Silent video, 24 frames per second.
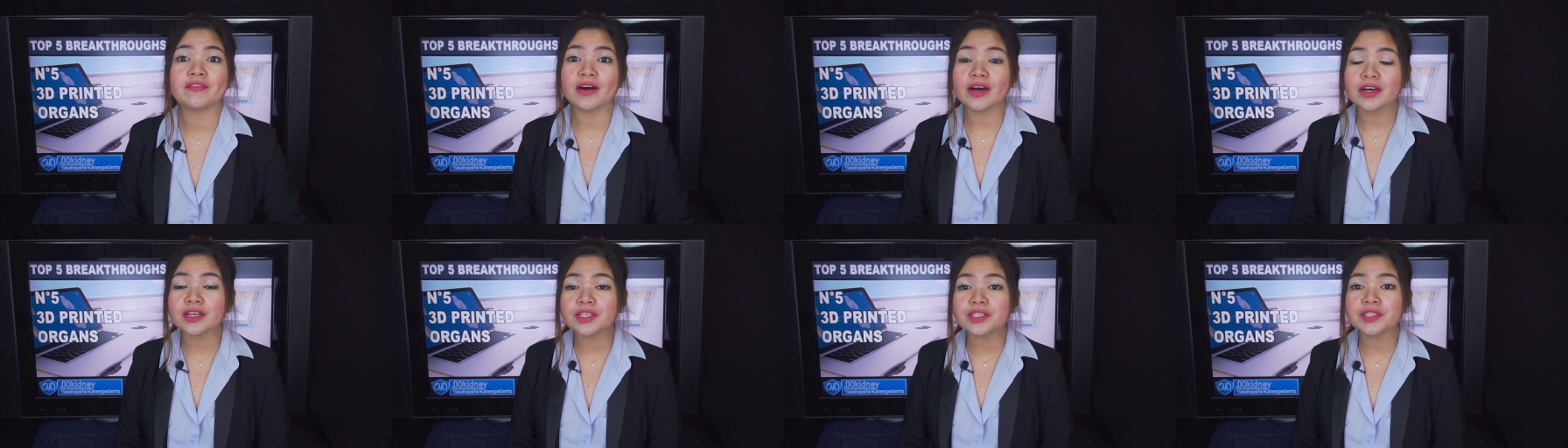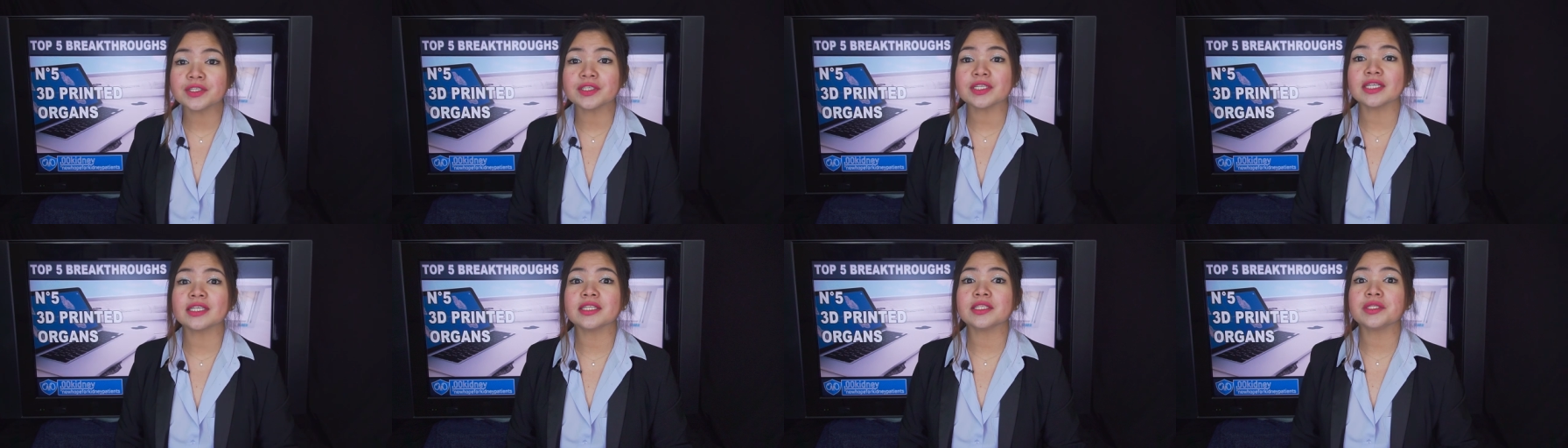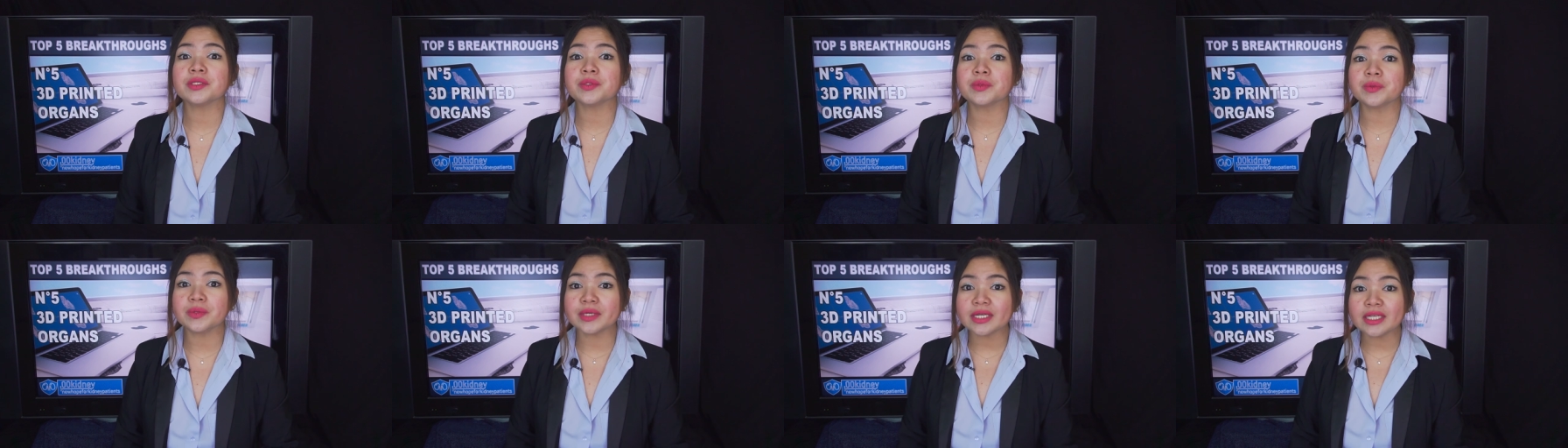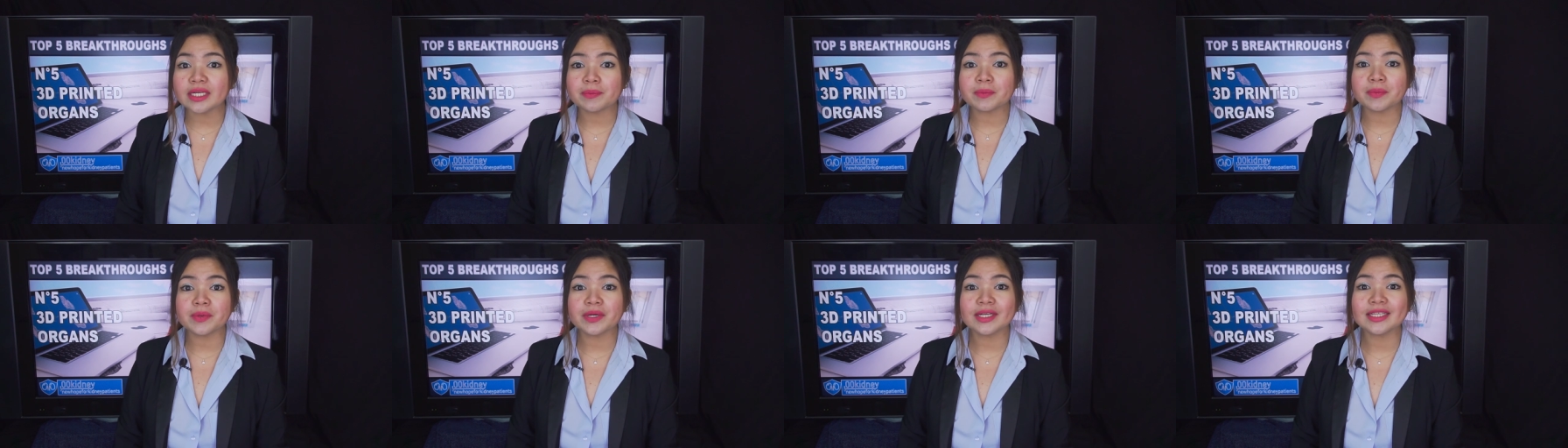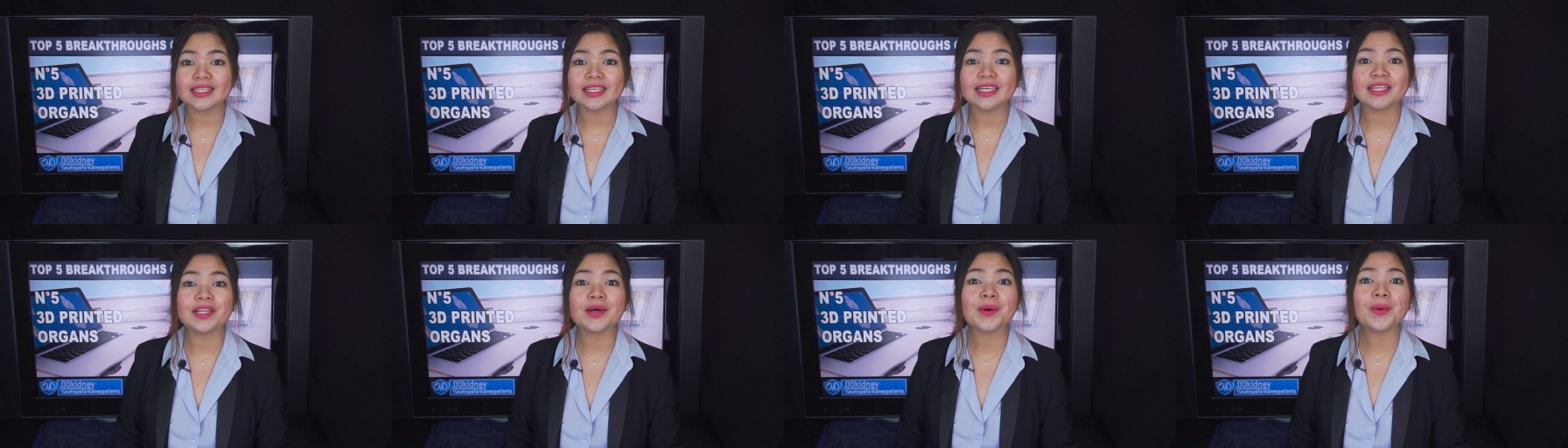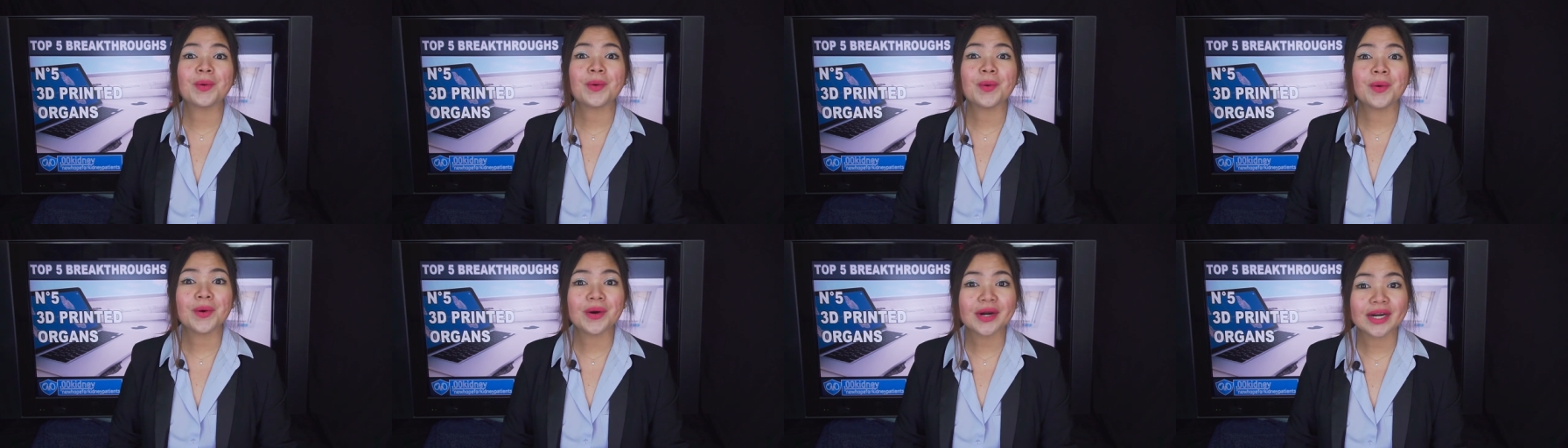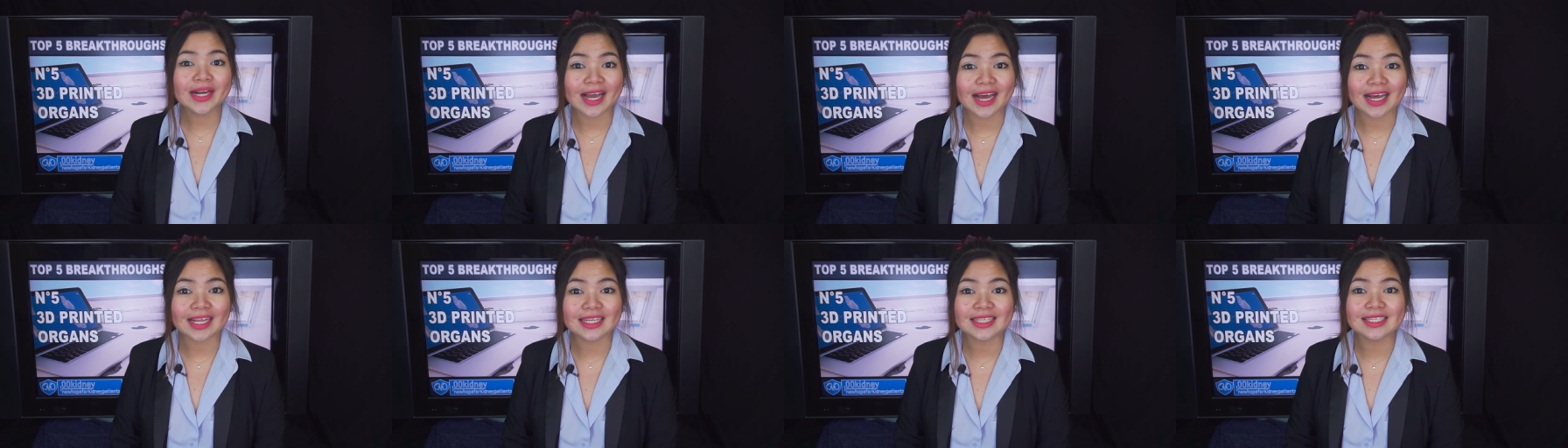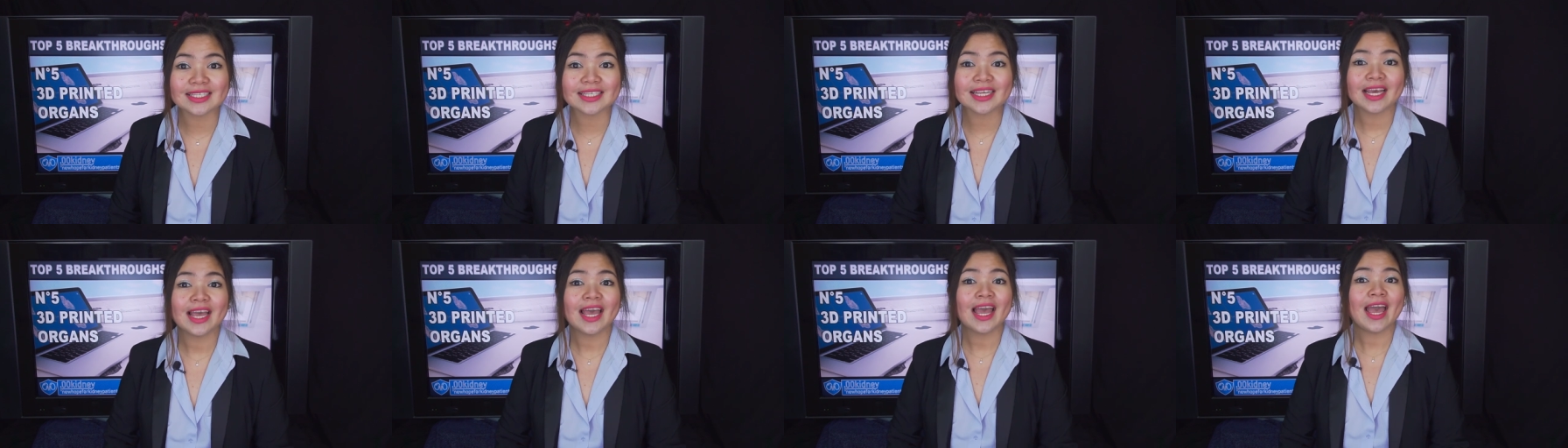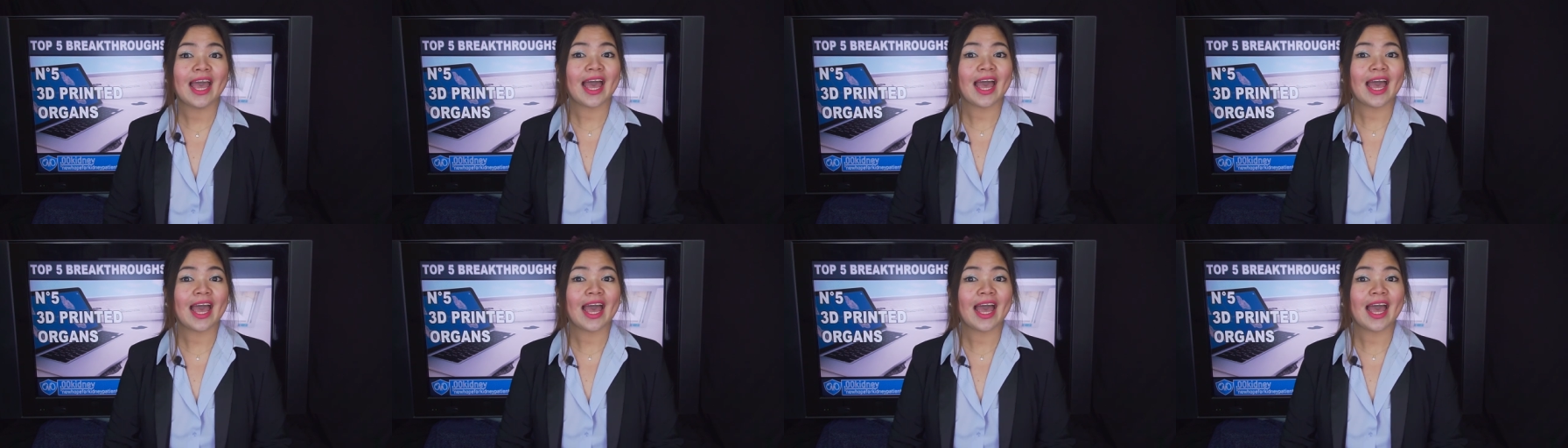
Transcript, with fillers: functional 3D printed organs